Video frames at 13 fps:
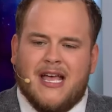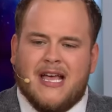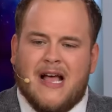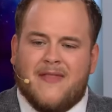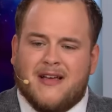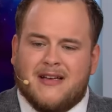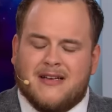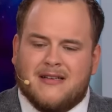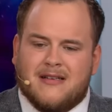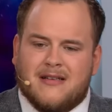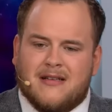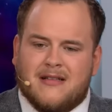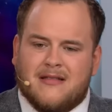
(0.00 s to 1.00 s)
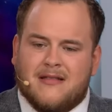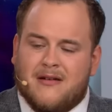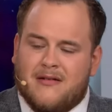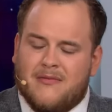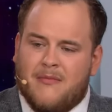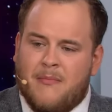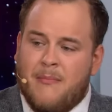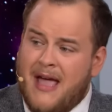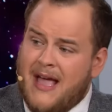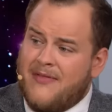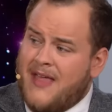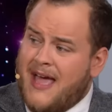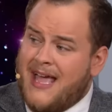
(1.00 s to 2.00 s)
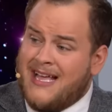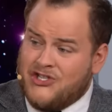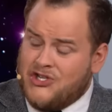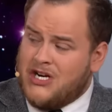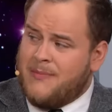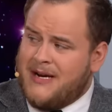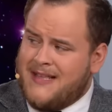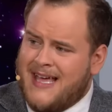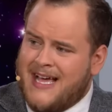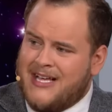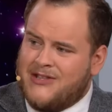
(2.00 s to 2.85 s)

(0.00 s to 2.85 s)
and the the man that in Germany, that